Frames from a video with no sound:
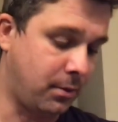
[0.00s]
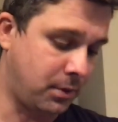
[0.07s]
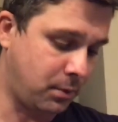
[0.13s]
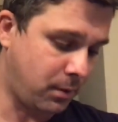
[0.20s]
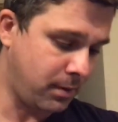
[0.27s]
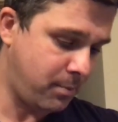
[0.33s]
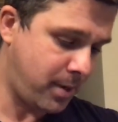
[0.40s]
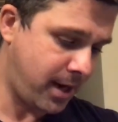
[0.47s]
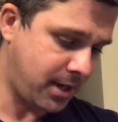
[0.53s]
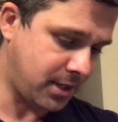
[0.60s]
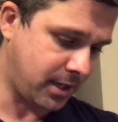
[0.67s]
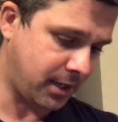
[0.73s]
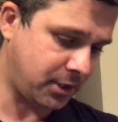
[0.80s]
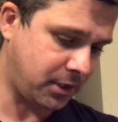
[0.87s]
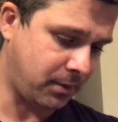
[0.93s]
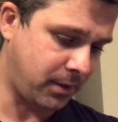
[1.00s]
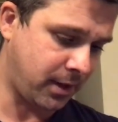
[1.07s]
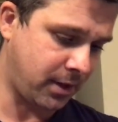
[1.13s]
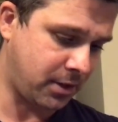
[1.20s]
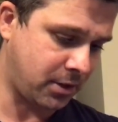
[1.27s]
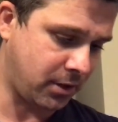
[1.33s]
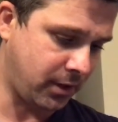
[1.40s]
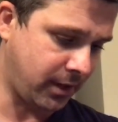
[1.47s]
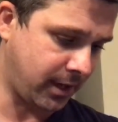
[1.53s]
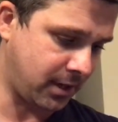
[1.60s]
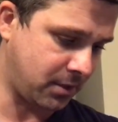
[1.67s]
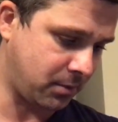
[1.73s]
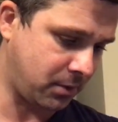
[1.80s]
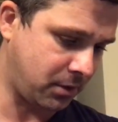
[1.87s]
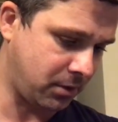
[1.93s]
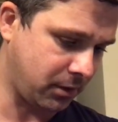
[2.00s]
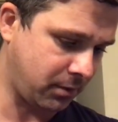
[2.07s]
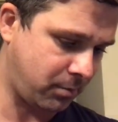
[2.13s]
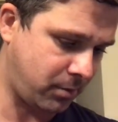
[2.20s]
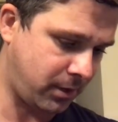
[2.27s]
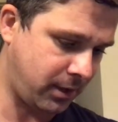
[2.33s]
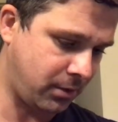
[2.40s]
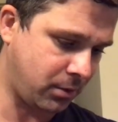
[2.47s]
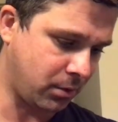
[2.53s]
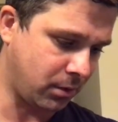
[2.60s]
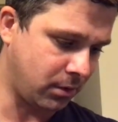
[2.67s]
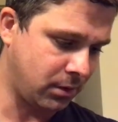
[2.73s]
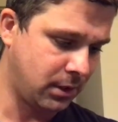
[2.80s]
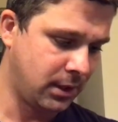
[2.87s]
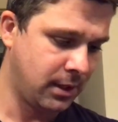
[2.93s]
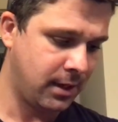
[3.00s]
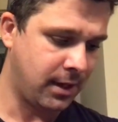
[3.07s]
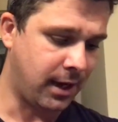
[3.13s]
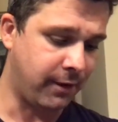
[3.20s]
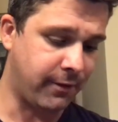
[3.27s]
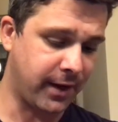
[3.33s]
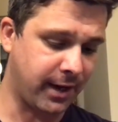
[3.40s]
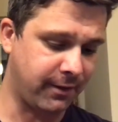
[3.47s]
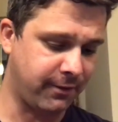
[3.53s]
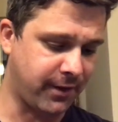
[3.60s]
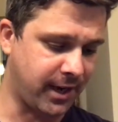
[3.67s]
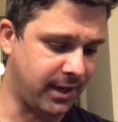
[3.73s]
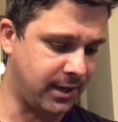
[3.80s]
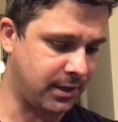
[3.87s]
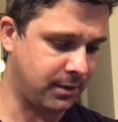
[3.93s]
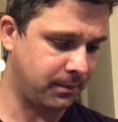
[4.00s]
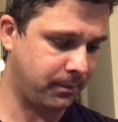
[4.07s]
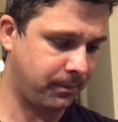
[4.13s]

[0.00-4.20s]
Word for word: was one page I actually wanted to show you guys, which looked pretty cool. If I can find it,